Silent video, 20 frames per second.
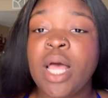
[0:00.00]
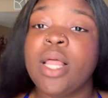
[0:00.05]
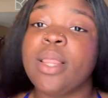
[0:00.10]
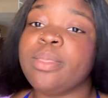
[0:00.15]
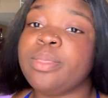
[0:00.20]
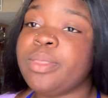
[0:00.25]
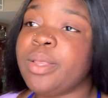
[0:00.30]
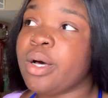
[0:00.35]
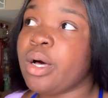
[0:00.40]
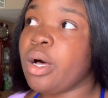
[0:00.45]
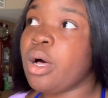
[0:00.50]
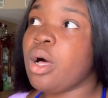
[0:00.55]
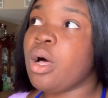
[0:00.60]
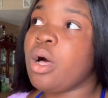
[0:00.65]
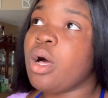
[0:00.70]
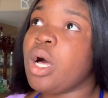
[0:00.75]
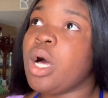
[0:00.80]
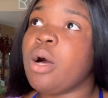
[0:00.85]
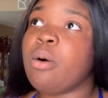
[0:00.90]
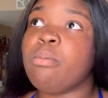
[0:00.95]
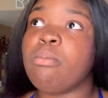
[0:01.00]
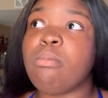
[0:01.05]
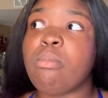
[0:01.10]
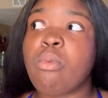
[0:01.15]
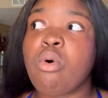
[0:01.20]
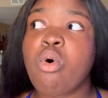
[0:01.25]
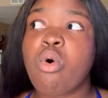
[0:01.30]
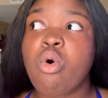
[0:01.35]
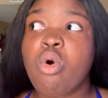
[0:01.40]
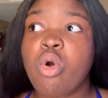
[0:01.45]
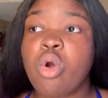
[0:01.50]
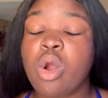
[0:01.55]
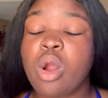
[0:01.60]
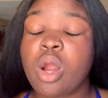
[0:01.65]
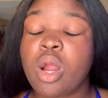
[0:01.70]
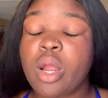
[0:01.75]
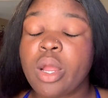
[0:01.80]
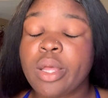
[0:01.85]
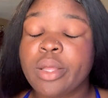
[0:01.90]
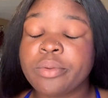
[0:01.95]
the
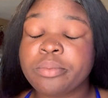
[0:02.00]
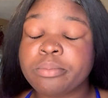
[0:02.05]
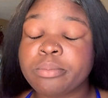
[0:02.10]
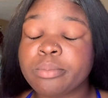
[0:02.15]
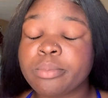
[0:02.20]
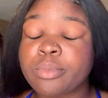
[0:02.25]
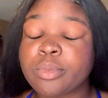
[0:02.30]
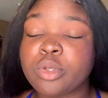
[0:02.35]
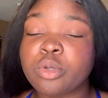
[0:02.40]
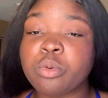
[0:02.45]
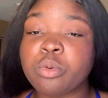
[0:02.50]
more you